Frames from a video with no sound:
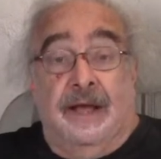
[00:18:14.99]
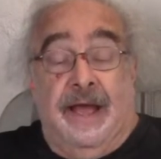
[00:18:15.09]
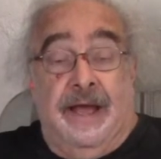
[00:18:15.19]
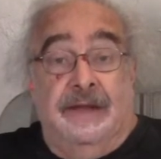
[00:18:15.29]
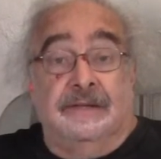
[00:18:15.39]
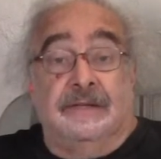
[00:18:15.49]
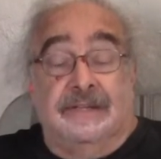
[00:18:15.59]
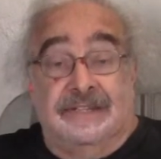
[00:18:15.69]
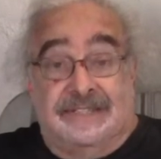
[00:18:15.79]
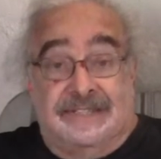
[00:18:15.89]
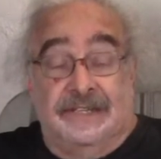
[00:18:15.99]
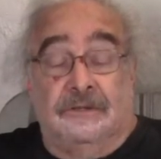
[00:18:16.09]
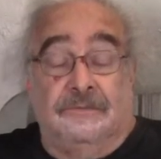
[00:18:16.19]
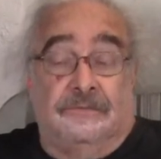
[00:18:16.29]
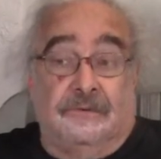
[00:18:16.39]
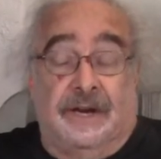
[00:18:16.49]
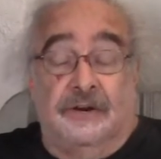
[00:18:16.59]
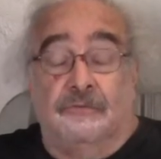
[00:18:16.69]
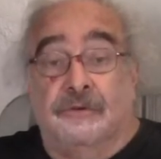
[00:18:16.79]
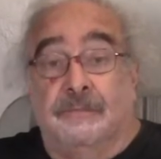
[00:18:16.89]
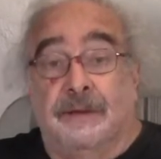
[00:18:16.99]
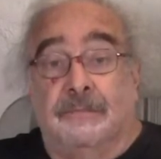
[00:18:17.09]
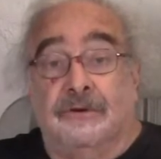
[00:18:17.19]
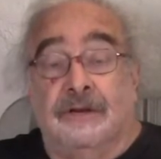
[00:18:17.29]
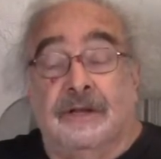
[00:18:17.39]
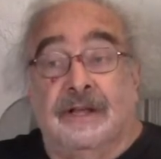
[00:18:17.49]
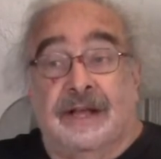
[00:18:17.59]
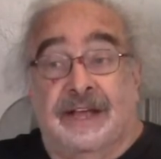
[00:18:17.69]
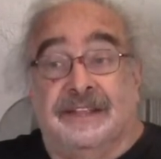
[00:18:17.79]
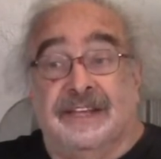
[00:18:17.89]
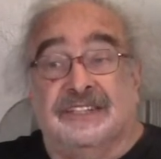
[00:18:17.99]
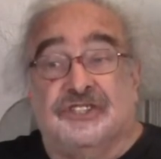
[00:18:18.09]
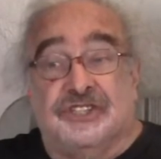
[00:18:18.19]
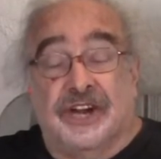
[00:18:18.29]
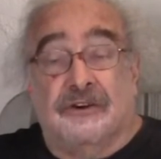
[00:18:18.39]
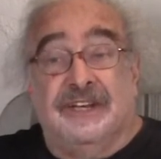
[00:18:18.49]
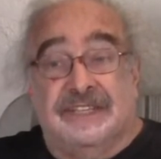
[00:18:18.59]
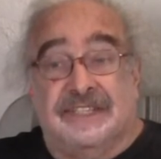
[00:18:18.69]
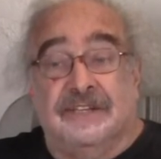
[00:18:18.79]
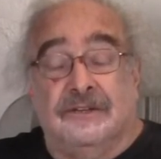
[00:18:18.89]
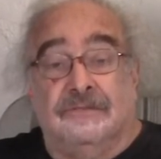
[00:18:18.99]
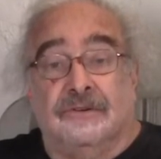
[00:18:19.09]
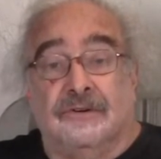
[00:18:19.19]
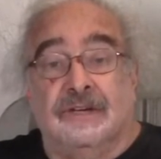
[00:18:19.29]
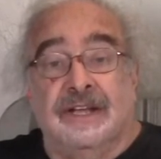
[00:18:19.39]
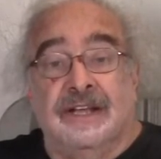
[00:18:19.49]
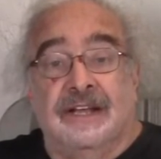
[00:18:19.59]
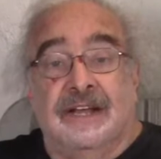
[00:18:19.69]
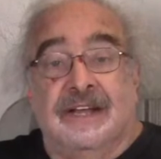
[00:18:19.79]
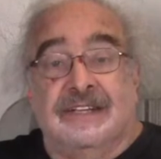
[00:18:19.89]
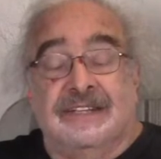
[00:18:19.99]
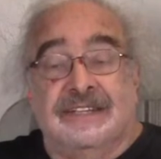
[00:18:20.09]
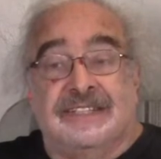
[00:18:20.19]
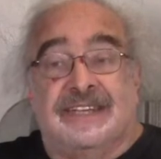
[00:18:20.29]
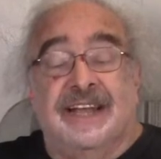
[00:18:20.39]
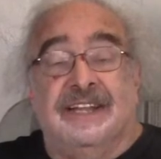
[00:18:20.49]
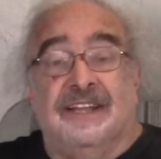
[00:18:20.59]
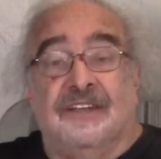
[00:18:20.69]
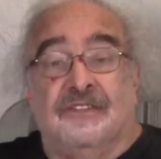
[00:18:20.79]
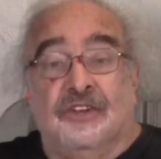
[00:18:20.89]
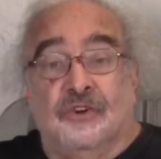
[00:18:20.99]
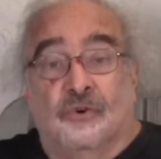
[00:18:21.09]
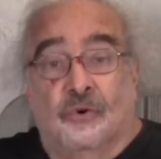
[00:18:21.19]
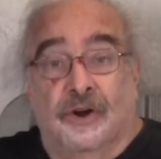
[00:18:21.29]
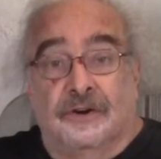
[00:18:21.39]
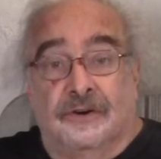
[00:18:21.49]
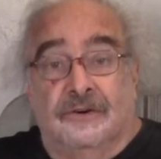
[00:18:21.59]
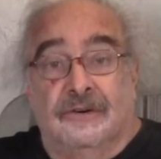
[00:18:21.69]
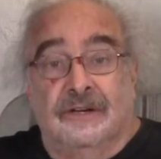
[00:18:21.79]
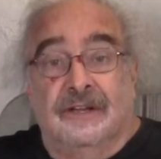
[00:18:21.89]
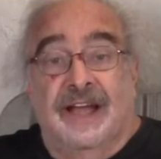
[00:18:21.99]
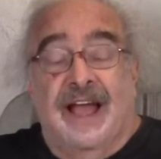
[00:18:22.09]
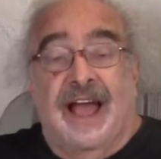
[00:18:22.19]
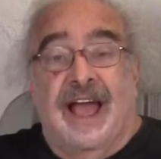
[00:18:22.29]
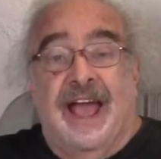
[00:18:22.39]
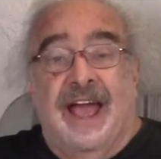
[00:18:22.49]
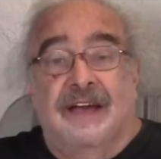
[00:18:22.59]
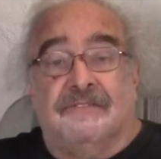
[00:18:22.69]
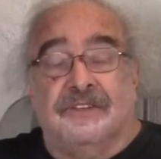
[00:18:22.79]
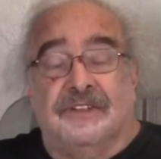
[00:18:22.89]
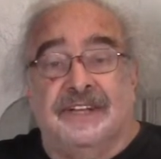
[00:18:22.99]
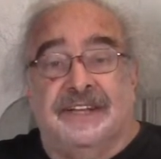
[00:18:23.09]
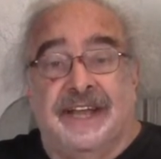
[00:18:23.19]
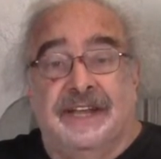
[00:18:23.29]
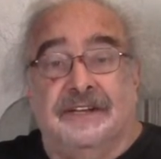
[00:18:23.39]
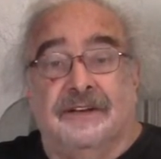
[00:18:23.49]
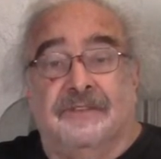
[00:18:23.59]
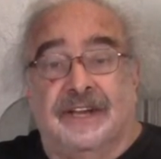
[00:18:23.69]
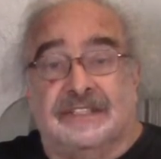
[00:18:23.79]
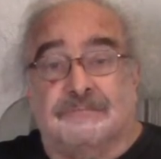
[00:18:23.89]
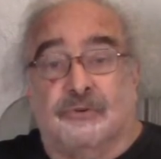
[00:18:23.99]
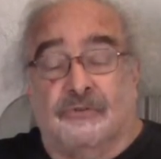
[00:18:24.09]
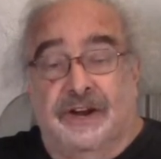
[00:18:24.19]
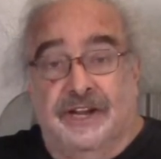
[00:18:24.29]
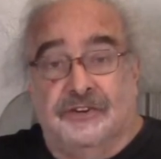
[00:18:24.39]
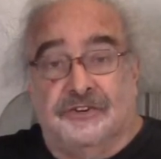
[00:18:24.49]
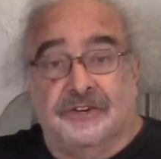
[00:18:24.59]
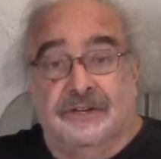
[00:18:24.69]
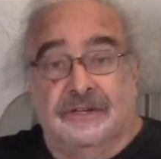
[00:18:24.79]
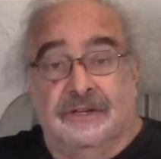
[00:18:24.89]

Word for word: and Silver, I don't remember, I think it's Sherry Silver, sent the order after the date of expiration.